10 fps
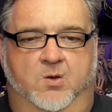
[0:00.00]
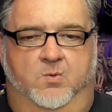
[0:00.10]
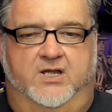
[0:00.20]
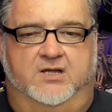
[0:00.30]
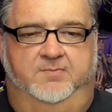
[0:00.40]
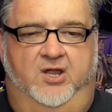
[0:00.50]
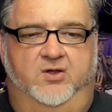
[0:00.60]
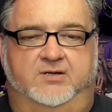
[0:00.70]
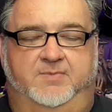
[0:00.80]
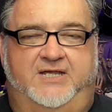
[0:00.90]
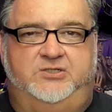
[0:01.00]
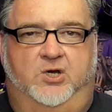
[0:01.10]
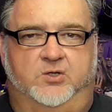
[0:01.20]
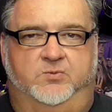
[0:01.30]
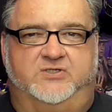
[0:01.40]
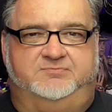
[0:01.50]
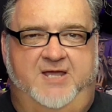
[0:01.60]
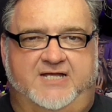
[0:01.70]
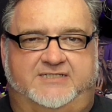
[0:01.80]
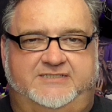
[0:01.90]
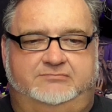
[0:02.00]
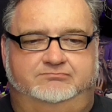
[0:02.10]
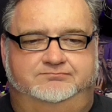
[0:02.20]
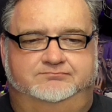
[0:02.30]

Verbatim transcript: when comparing the base hardware specs.